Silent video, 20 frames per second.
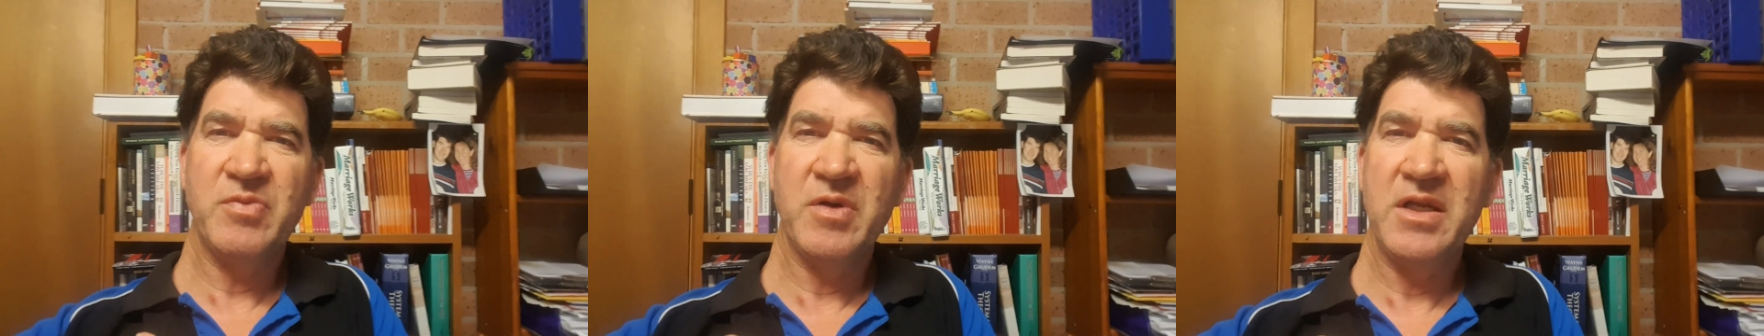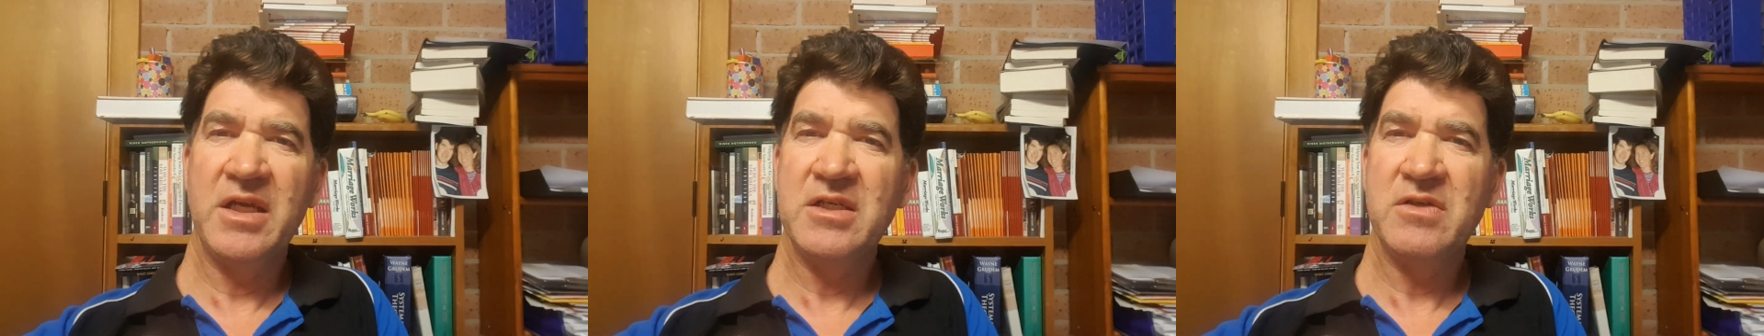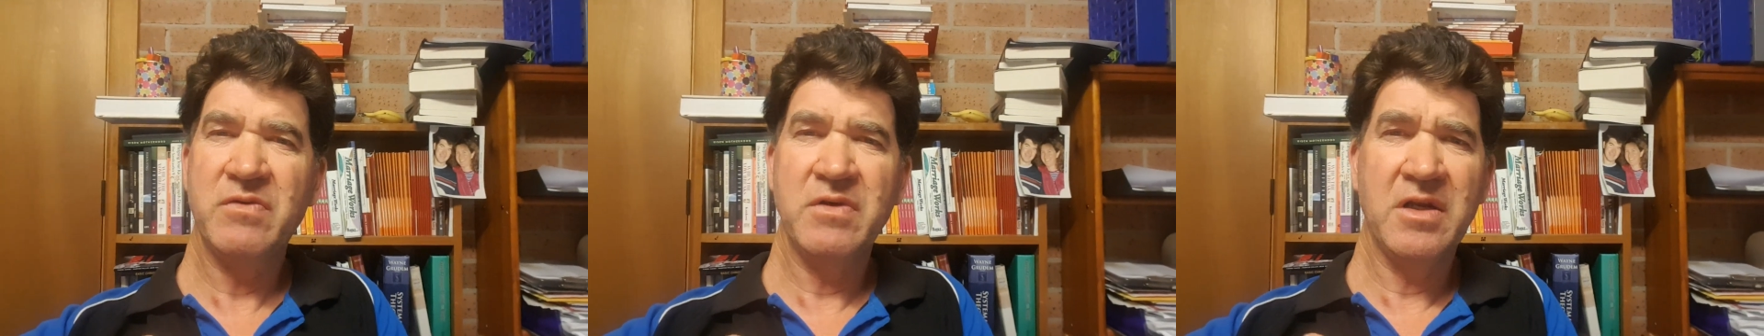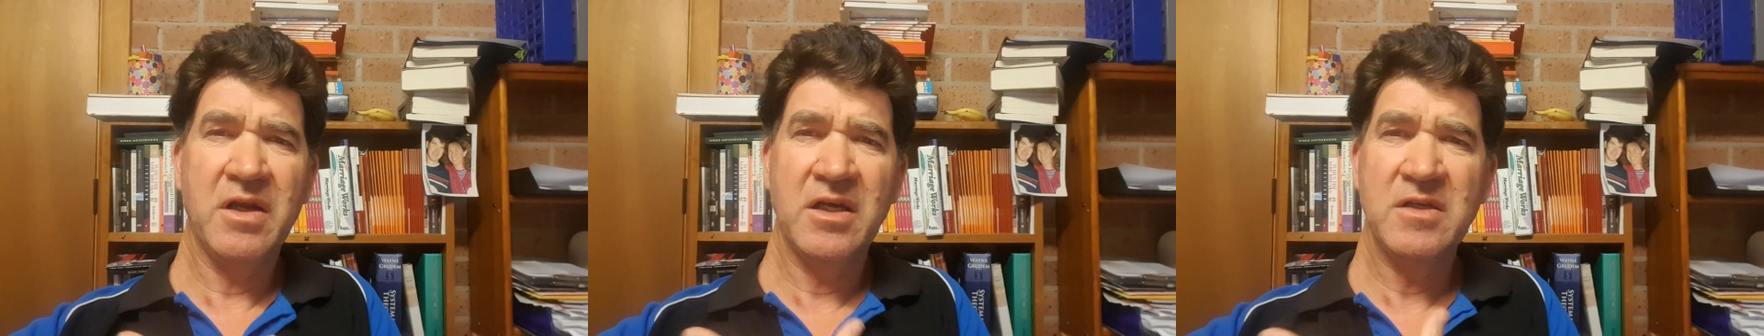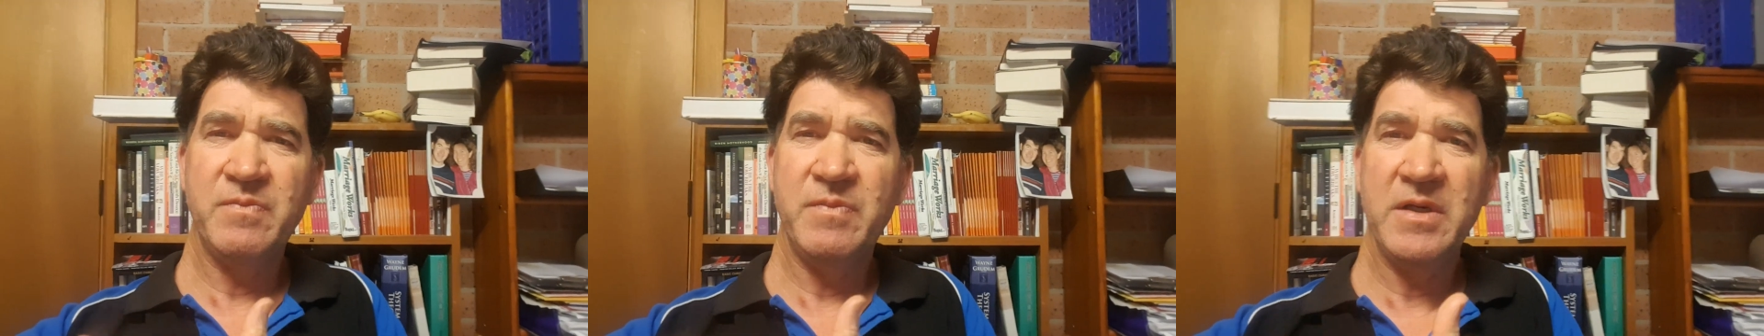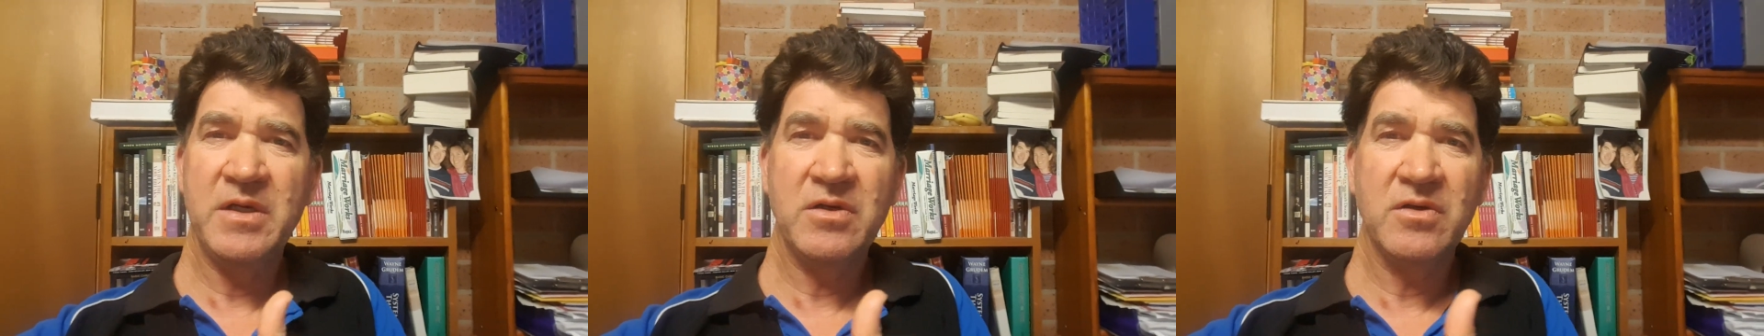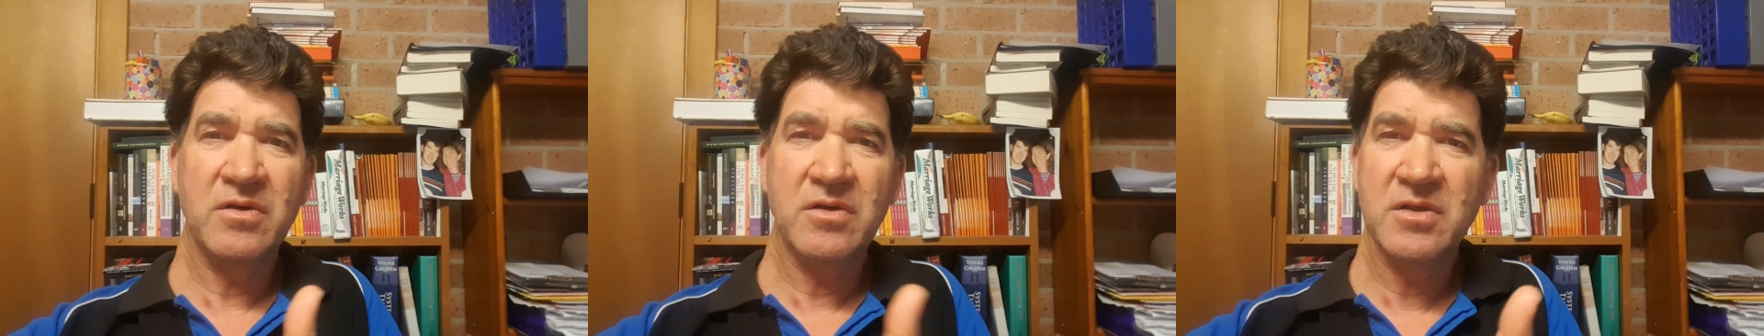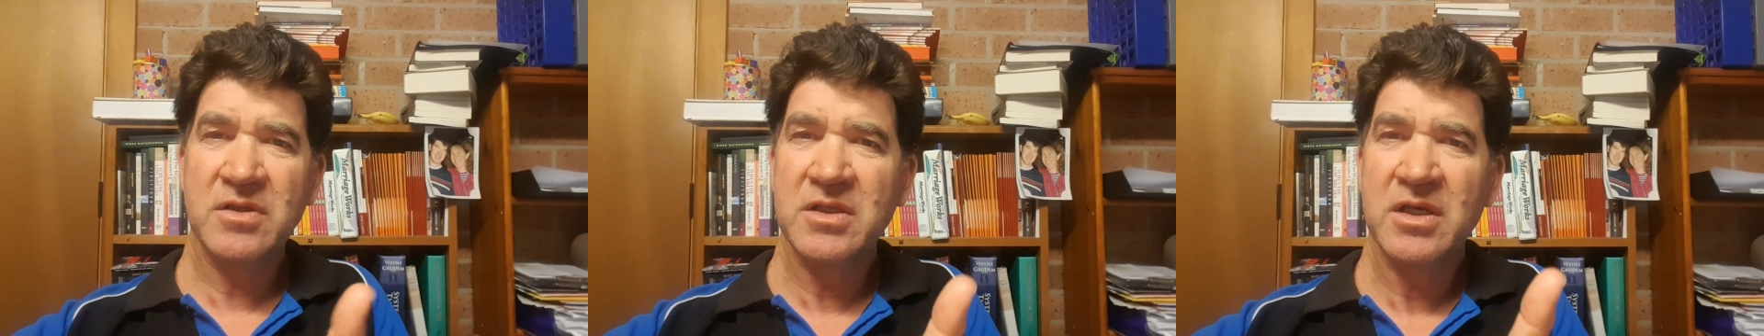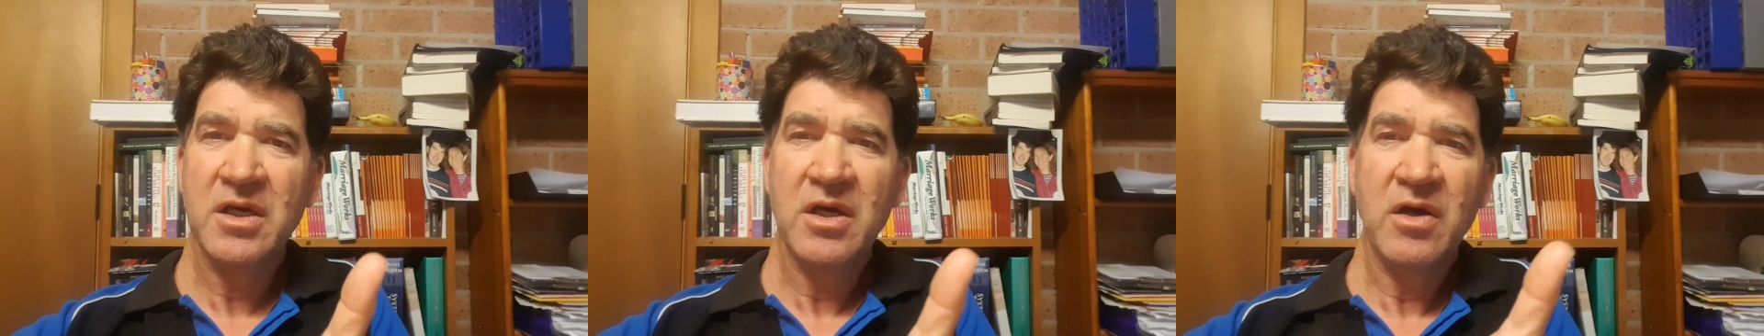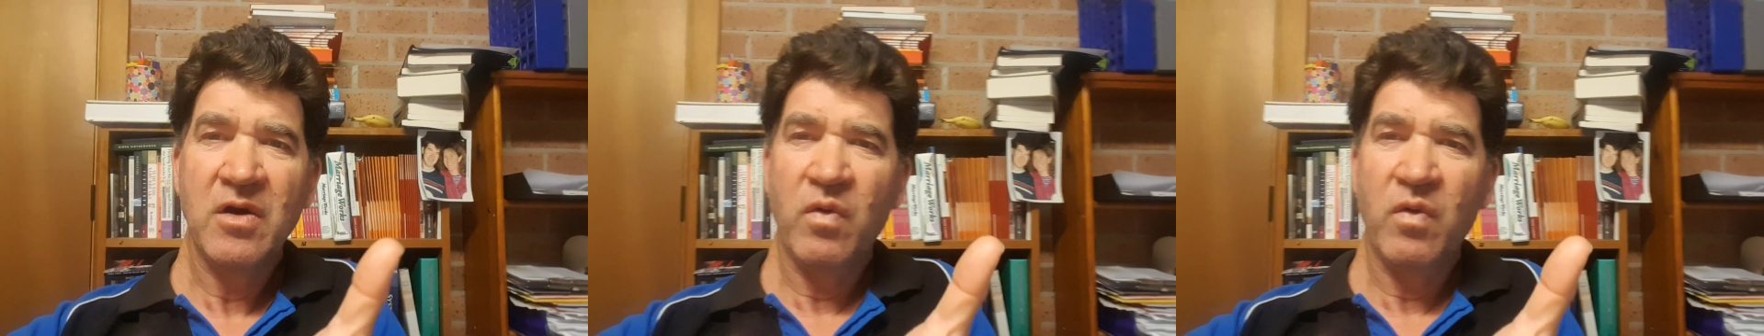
but let's realize because